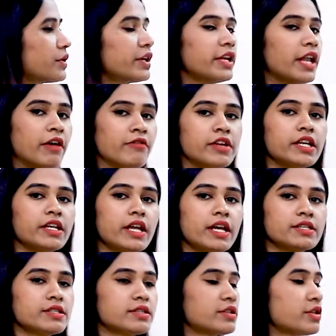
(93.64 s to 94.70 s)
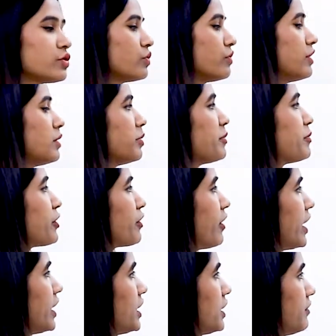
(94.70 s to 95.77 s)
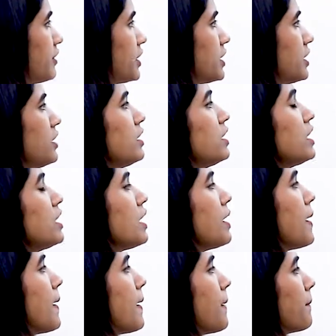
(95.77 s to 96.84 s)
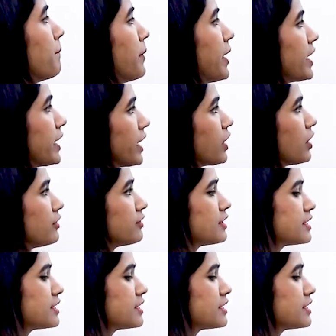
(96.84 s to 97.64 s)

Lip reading: in every test you will be provided with the beginning of the